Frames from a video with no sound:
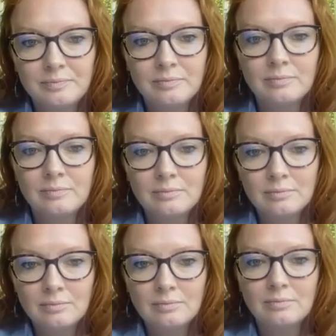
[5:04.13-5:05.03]

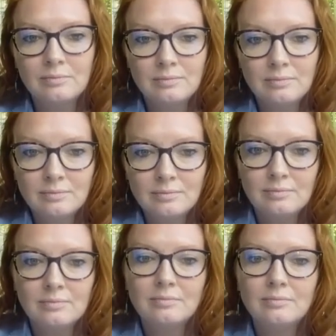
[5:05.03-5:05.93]

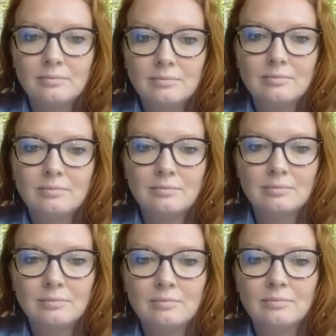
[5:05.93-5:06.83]

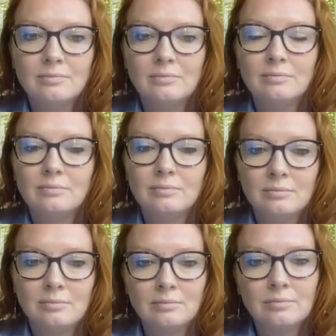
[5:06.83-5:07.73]

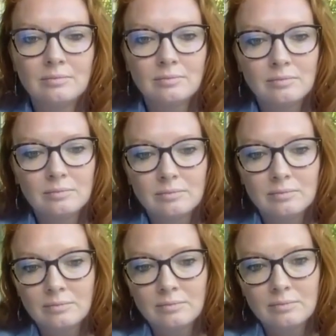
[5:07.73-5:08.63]

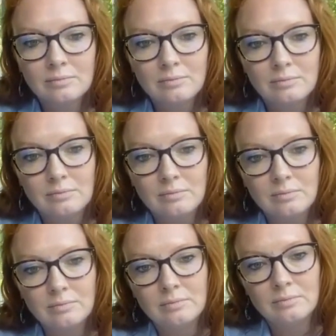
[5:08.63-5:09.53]

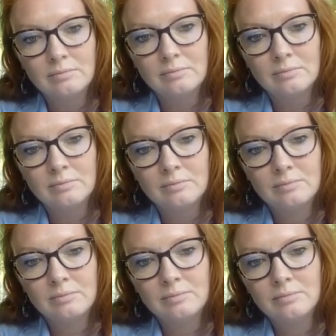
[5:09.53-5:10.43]

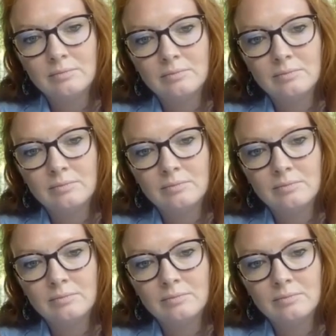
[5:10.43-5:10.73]
The person shown says nothing.